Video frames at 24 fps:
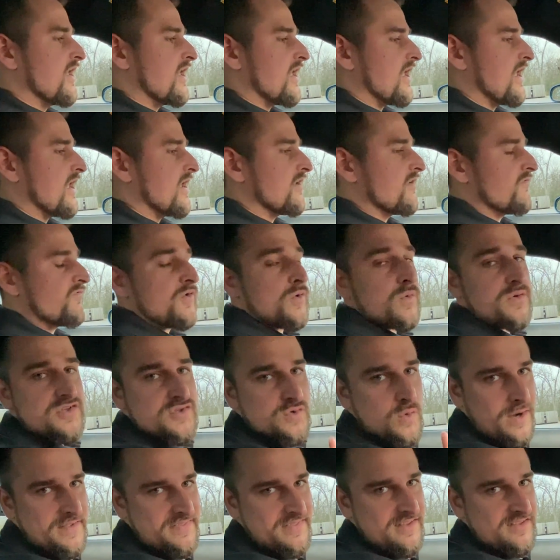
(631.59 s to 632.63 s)
And if you
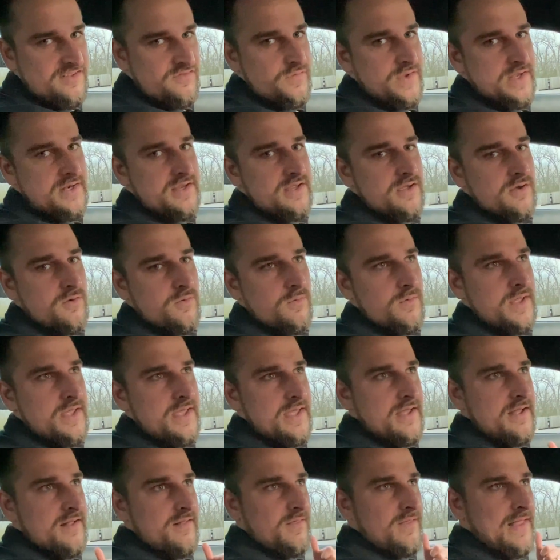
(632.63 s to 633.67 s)
enjoyed this video,
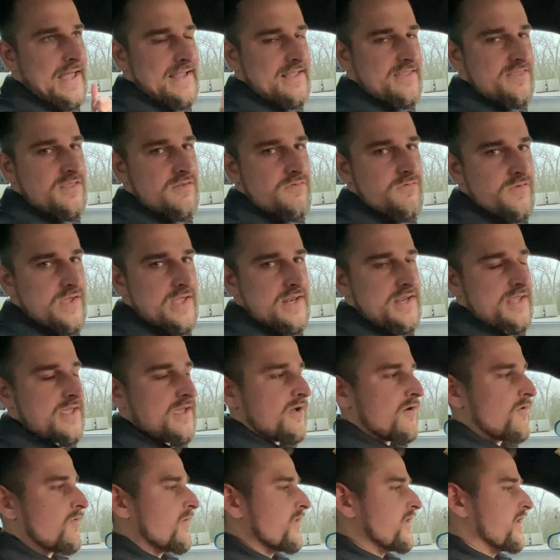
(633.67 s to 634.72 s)
like the
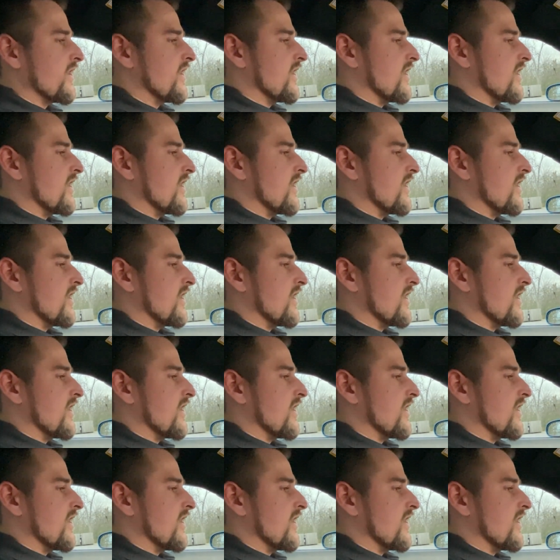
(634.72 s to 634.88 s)
video.